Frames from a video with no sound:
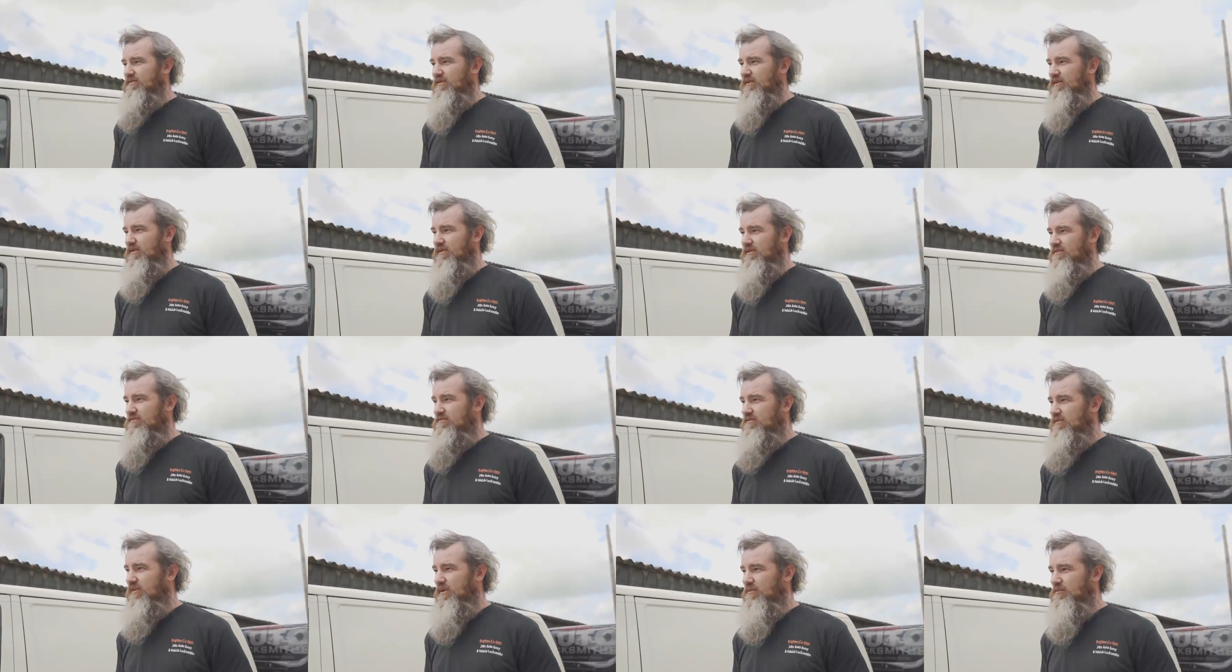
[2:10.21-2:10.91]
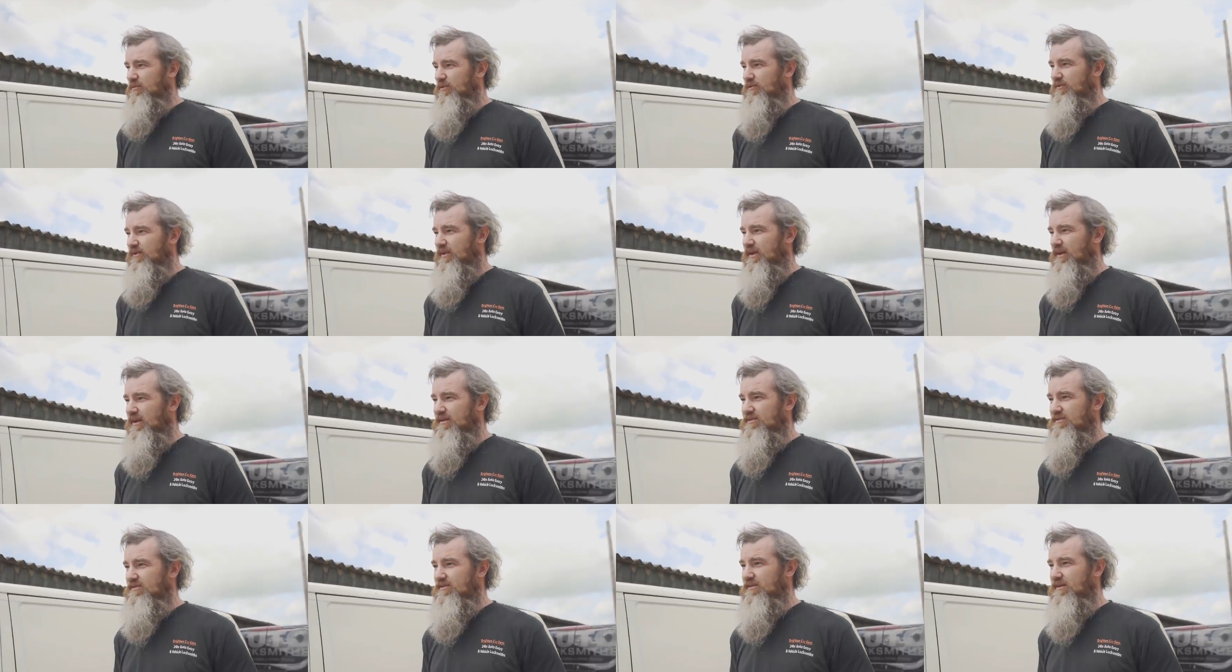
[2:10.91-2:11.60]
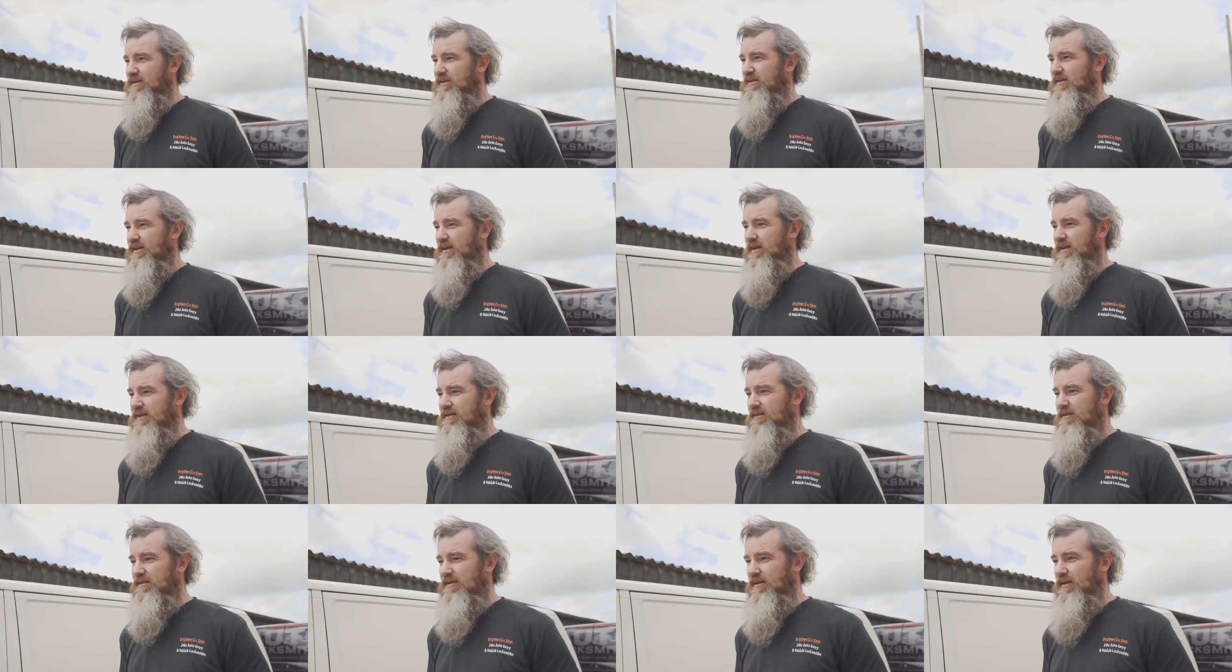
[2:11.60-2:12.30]
for a number of years and
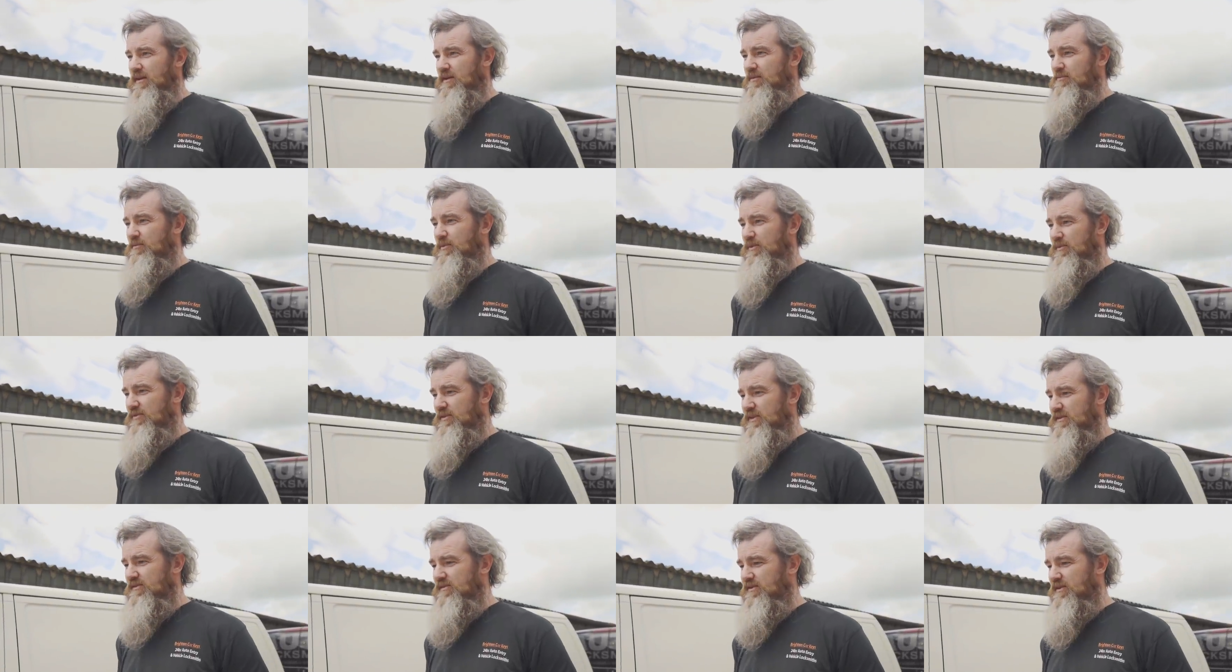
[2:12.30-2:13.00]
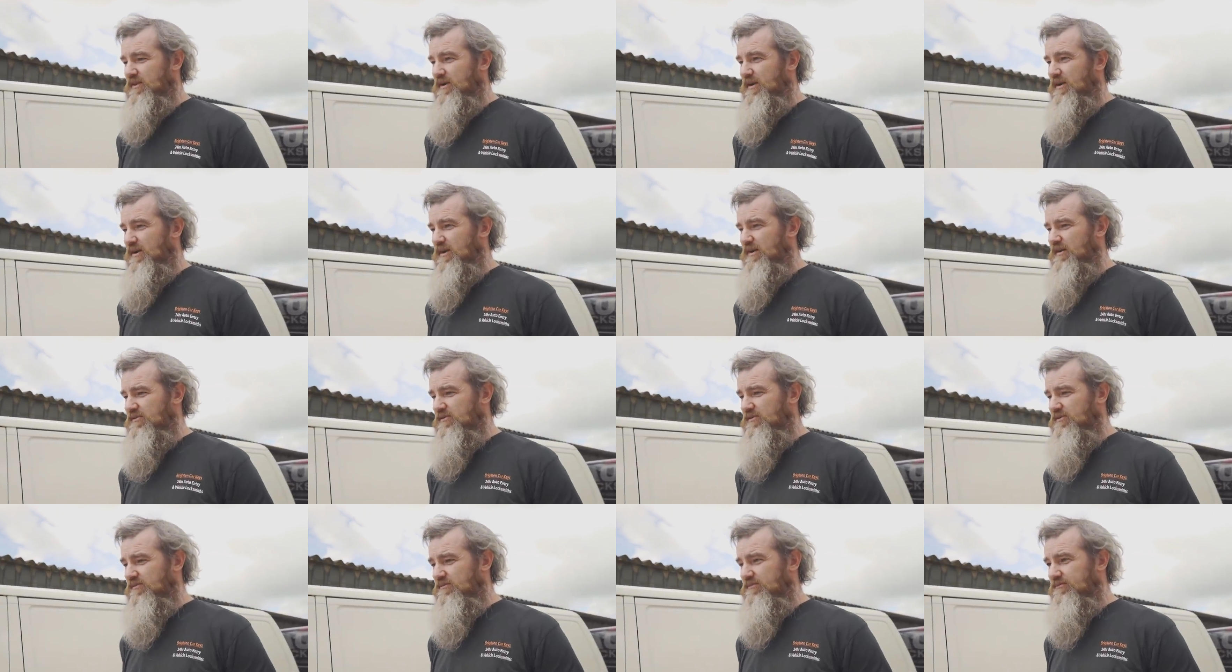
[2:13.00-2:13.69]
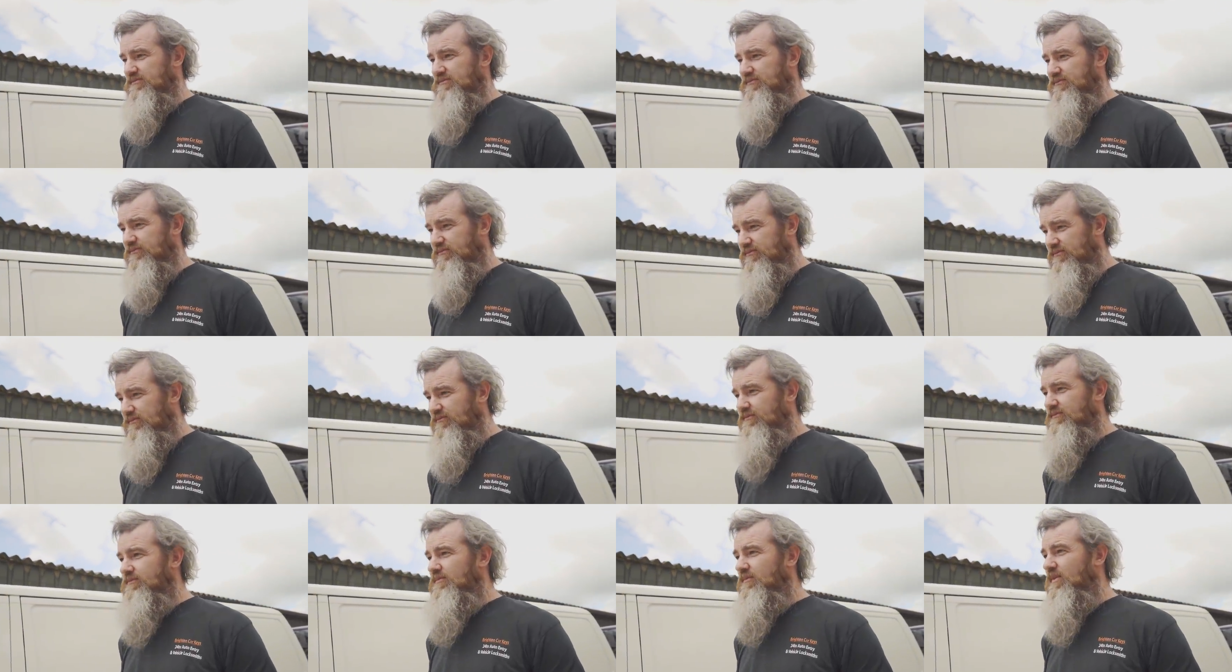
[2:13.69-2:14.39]
then moved into cars.
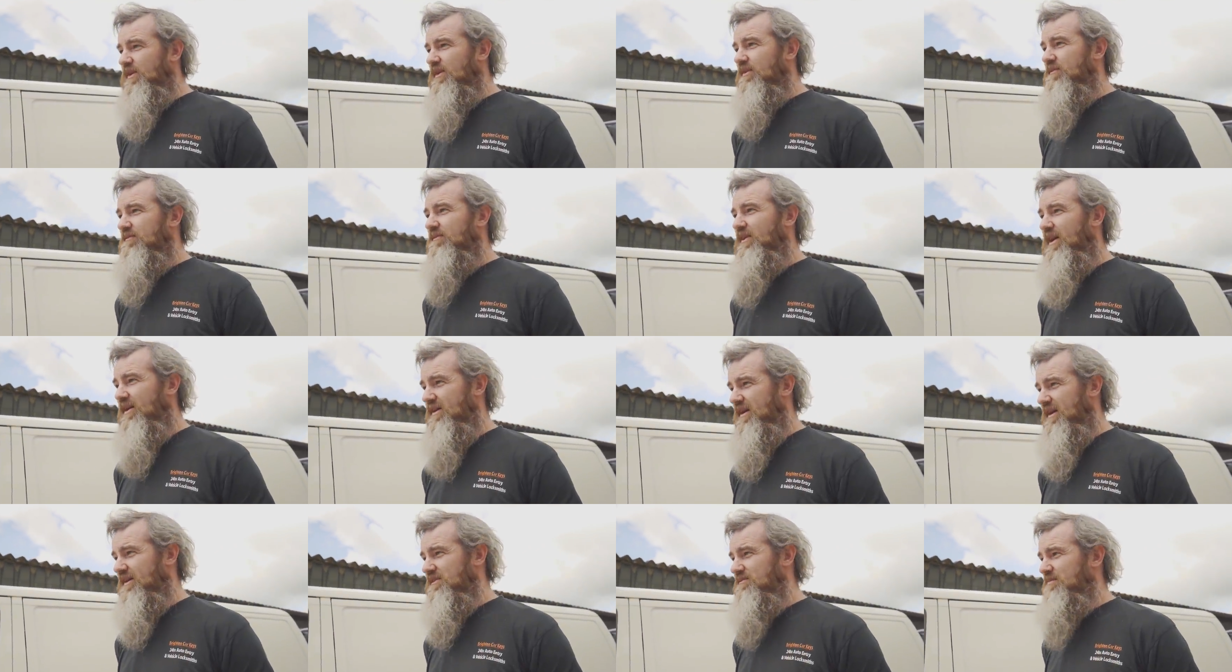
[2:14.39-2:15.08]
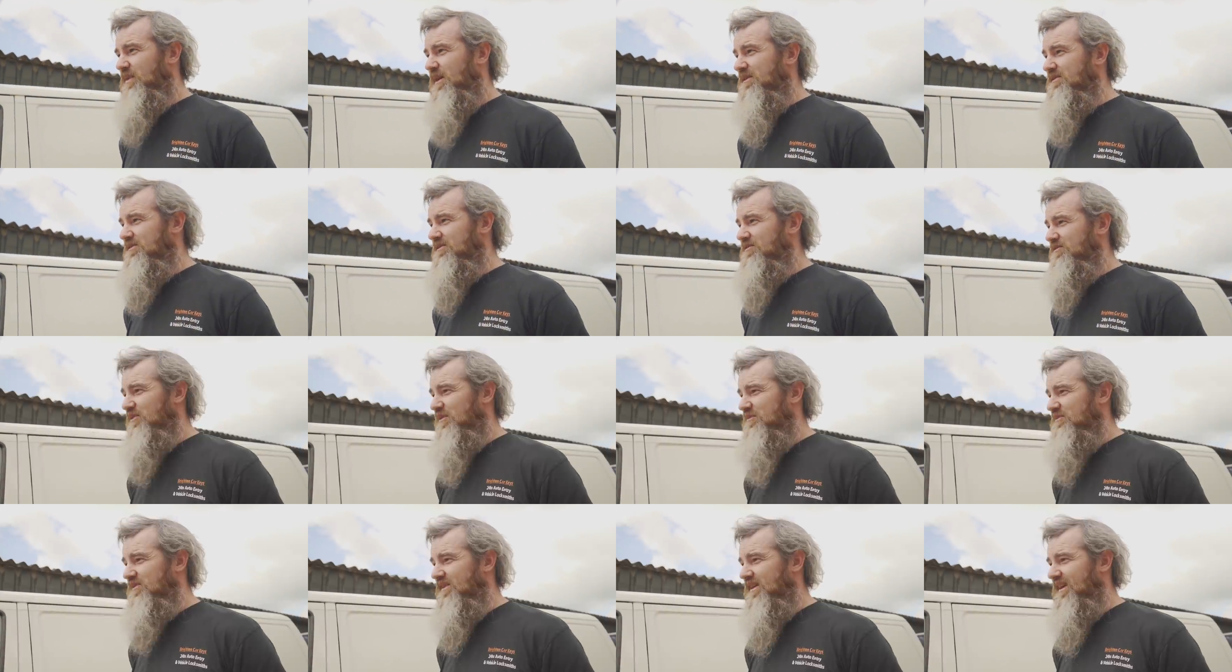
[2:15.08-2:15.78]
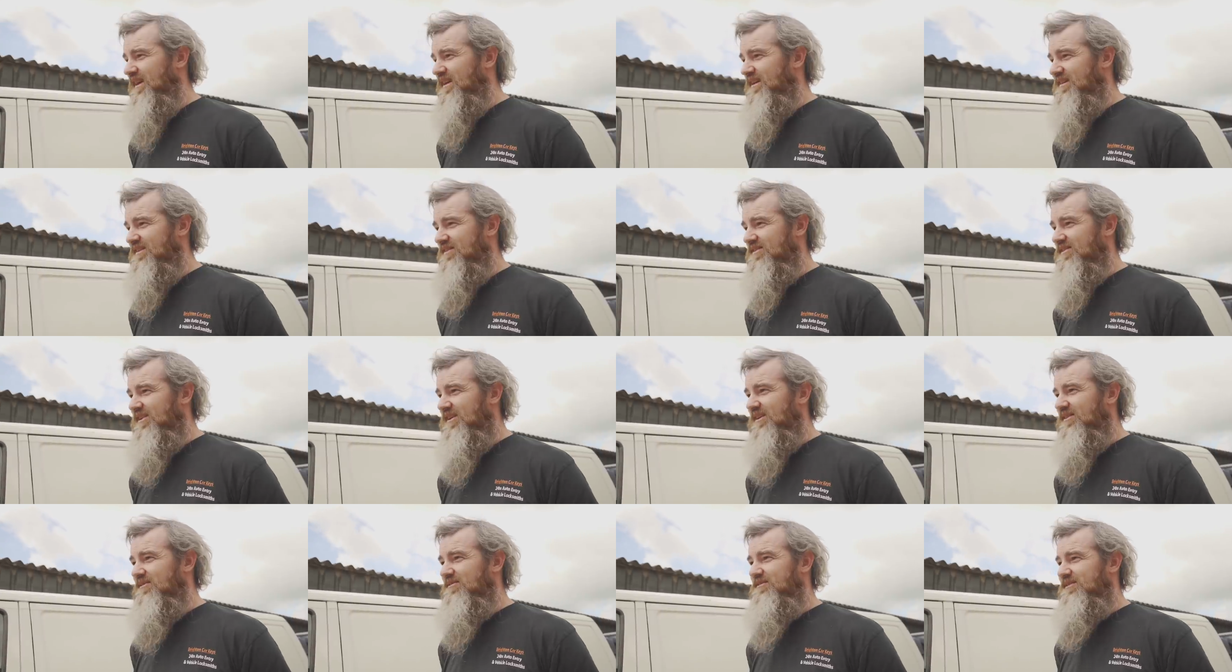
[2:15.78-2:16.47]
Very expensive job to get
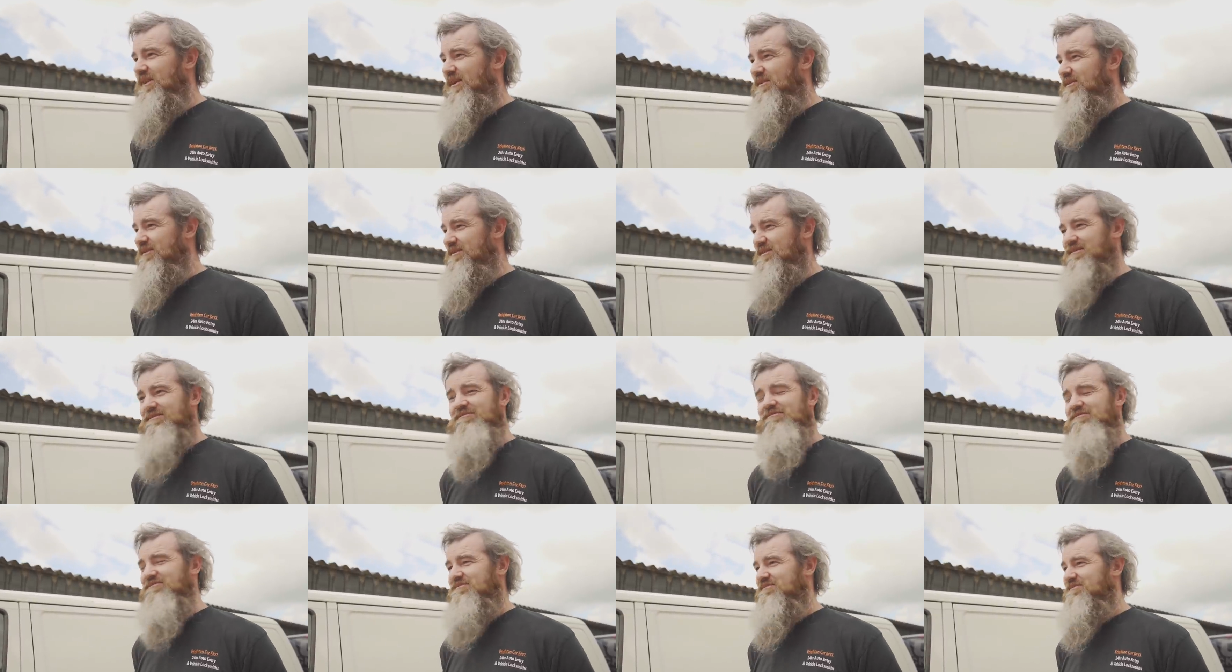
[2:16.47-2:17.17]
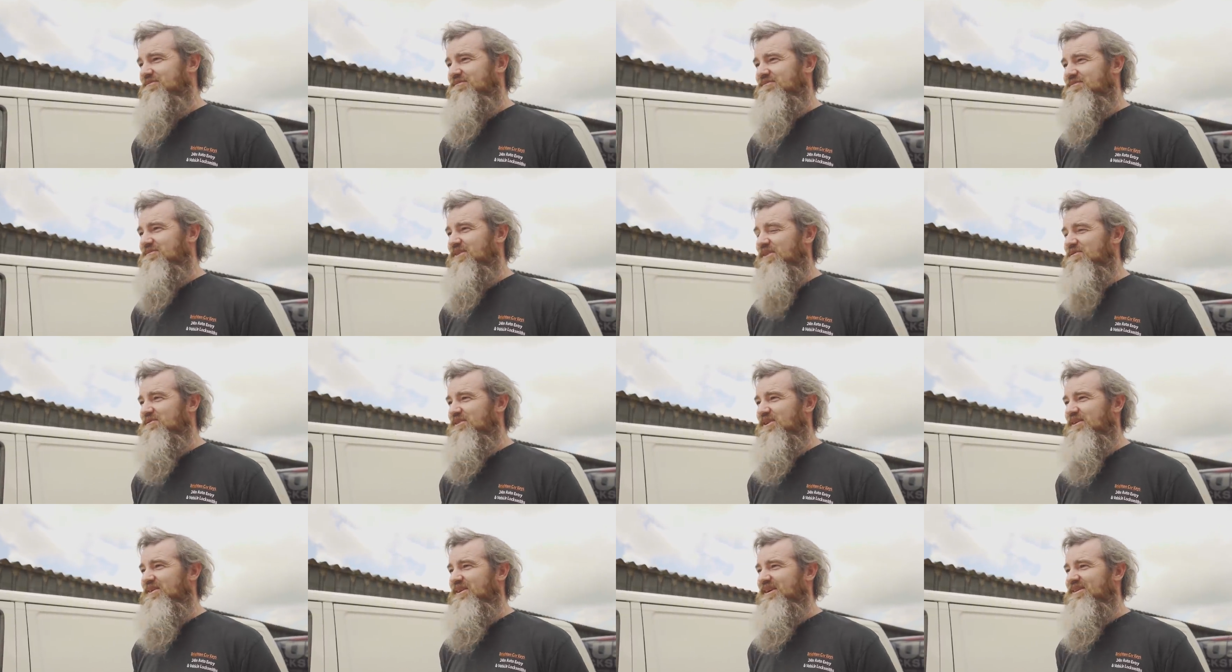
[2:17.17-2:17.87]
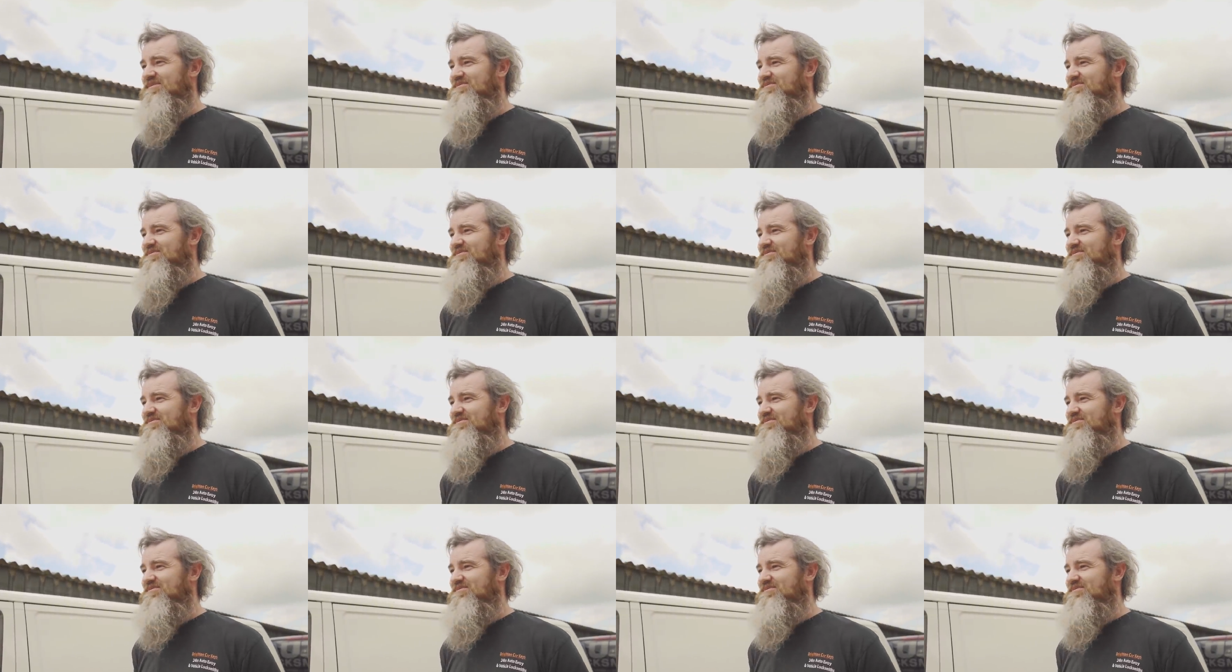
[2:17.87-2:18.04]
into. Don't don't do it.